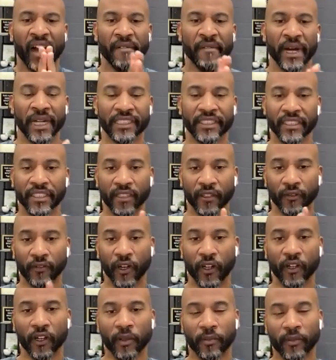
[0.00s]
I'm actually going to
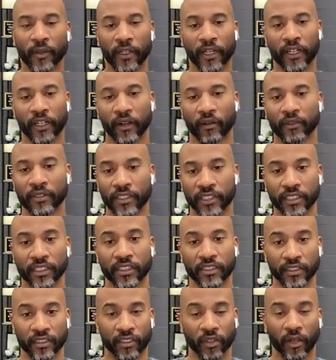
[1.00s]
follow up on that
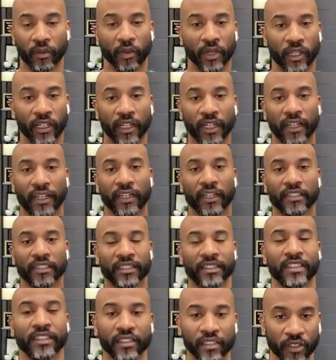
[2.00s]
conversation, so I want to kind of
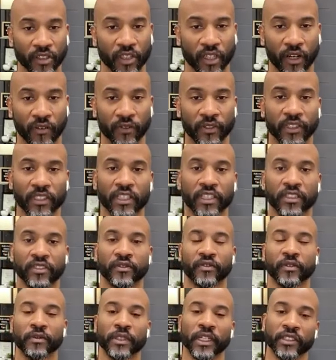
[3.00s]
continue the
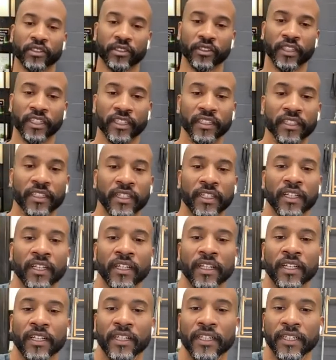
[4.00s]
conversation from yesterday
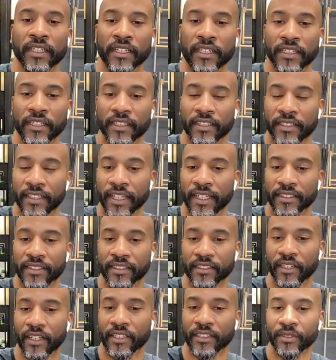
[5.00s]
in
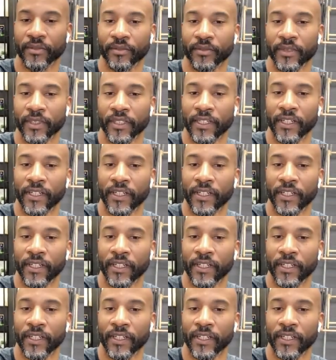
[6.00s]
Kansas. Awesome.